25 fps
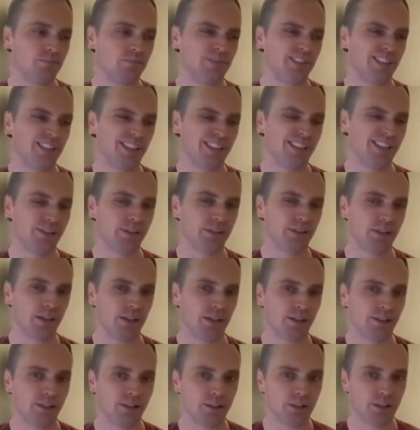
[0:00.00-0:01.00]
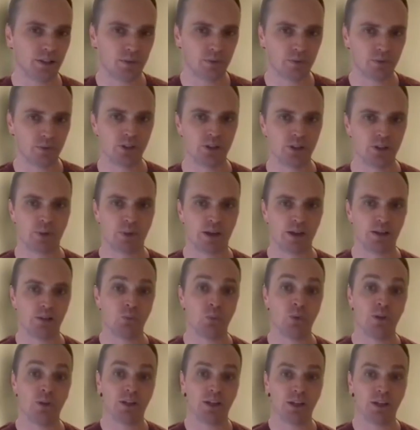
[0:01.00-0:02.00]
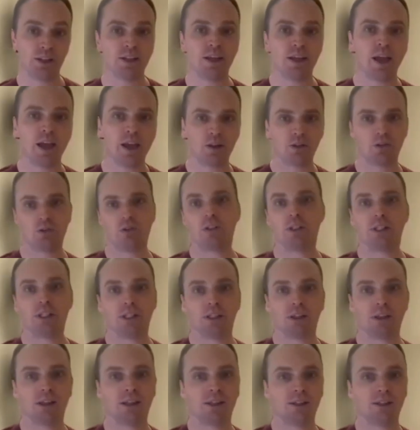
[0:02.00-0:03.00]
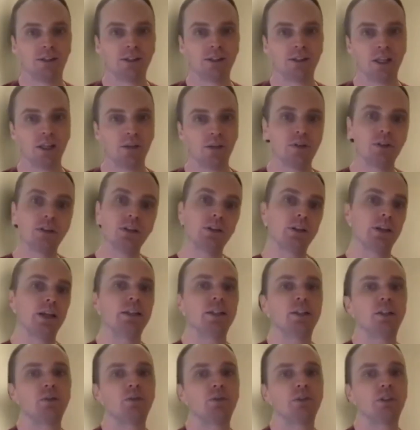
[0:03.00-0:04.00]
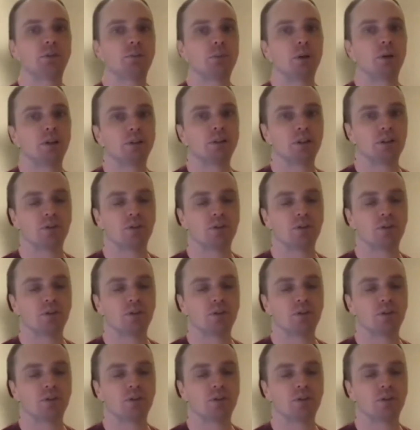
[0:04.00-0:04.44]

it's a different space. We need to actually conceive it in that different space.